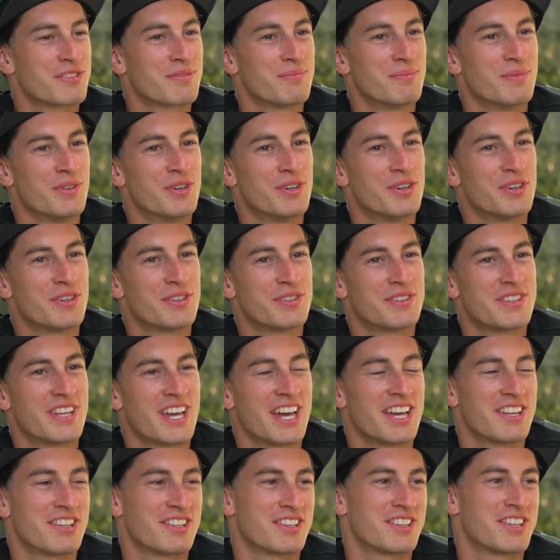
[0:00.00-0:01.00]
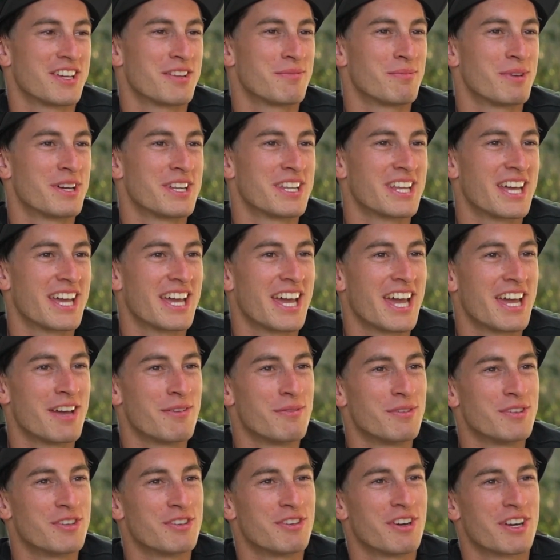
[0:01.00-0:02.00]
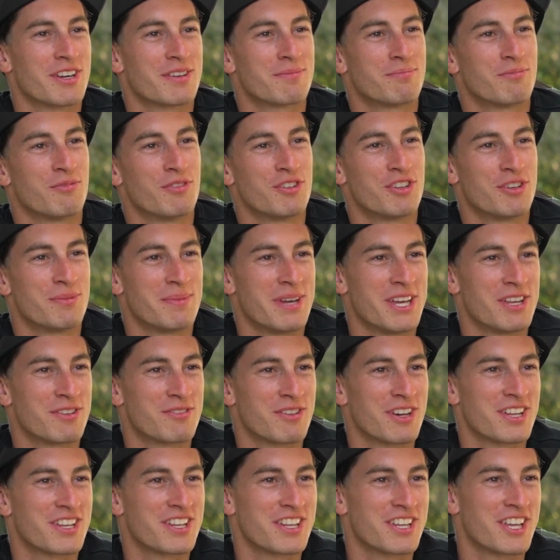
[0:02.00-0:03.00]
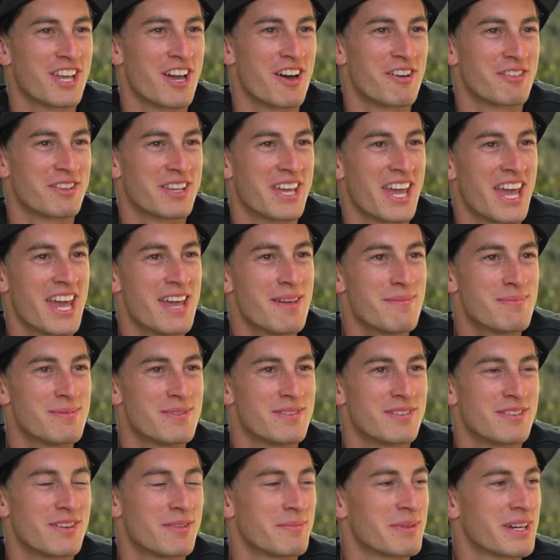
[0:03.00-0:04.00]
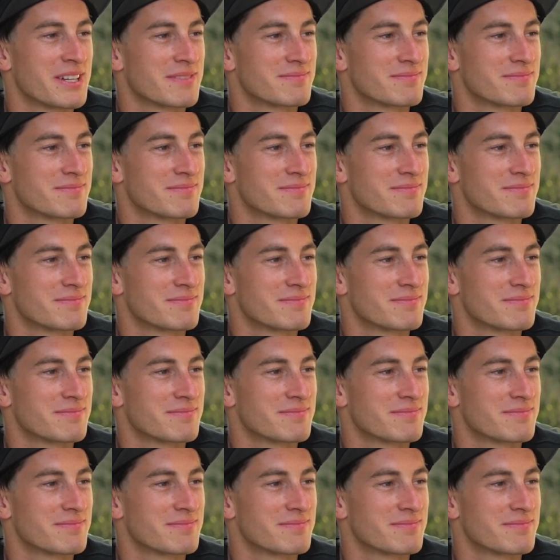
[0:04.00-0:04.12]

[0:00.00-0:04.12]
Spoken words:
more, Dad just said one day, hey, would you be interested in going camping? I'm like,